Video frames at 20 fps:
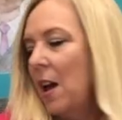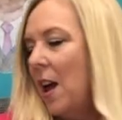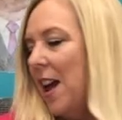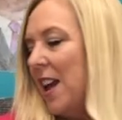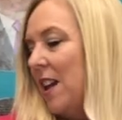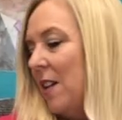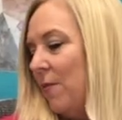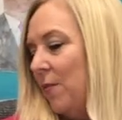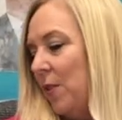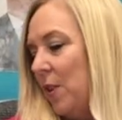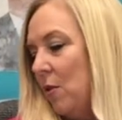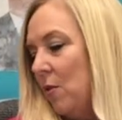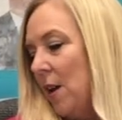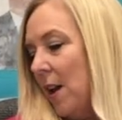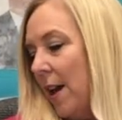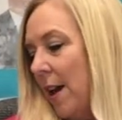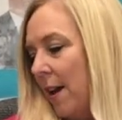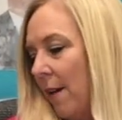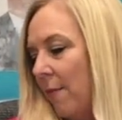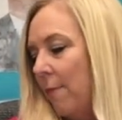if you
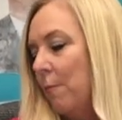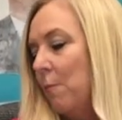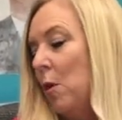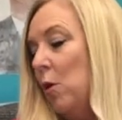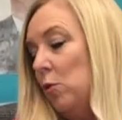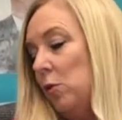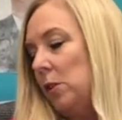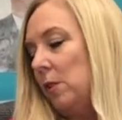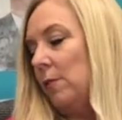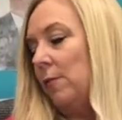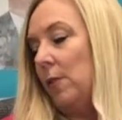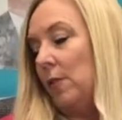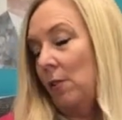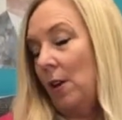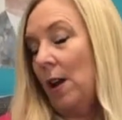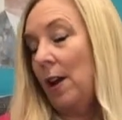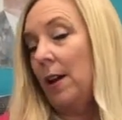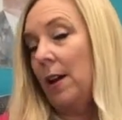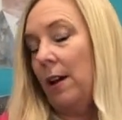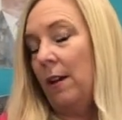have, most of you
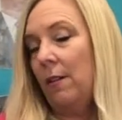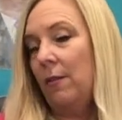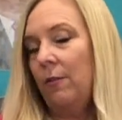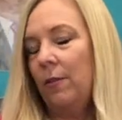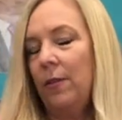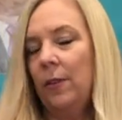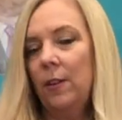have